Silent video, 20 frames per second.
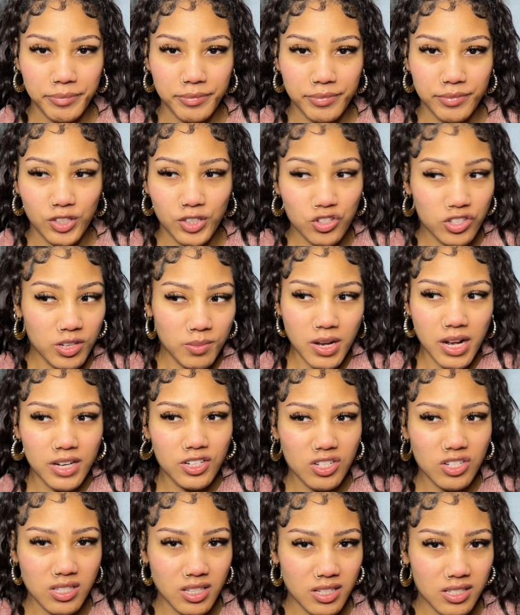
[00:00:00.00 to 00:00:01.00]
Your
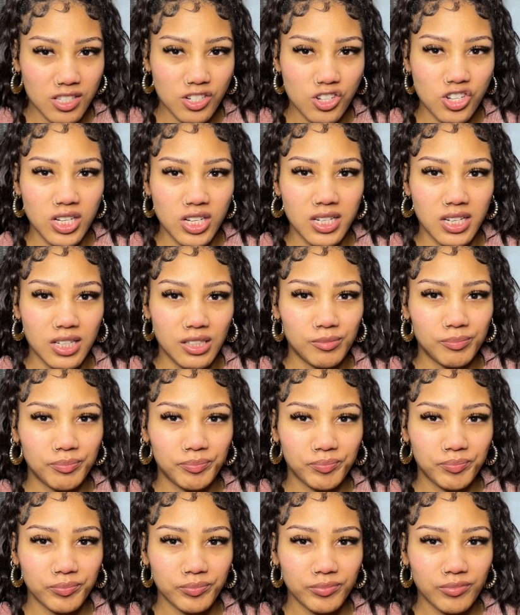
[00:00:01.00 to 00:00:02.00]
subconscious is the genie
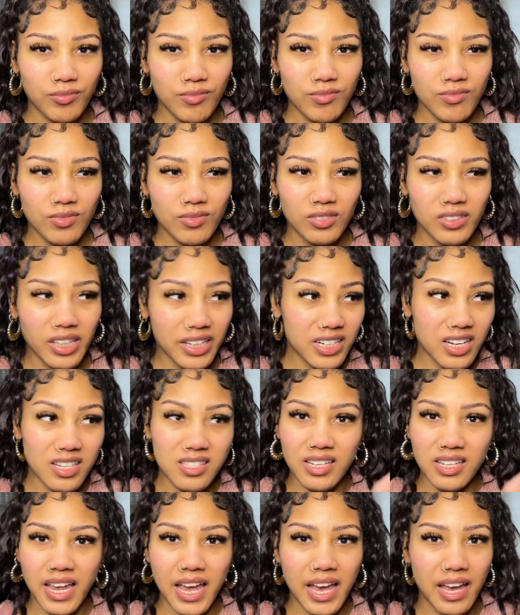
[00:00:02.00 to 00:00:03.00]
that
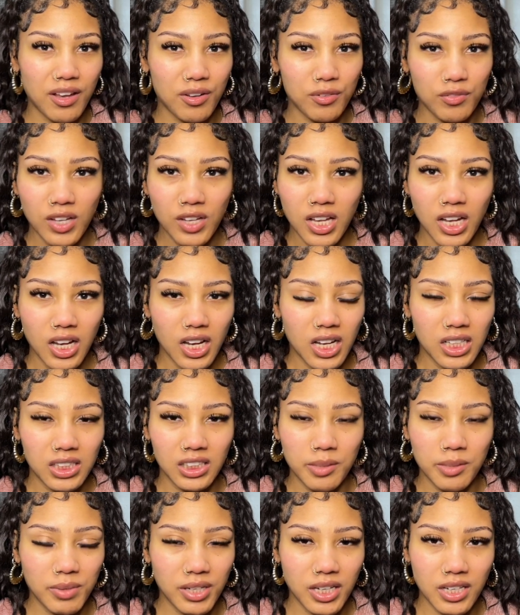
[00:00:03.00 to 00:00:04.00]
doesn't have a
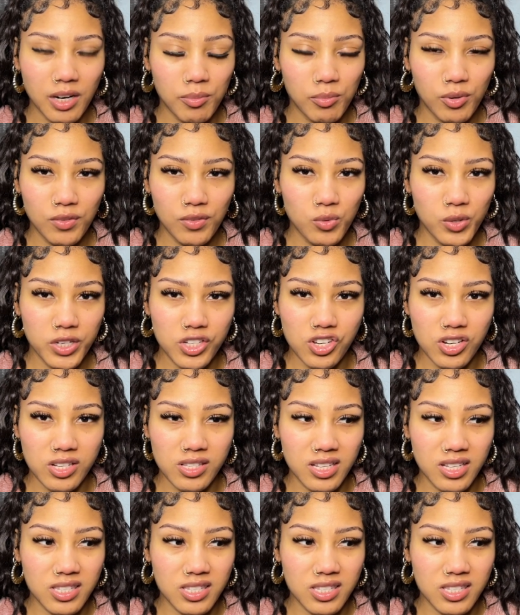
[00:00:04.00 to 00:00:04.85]
limited number of wishes.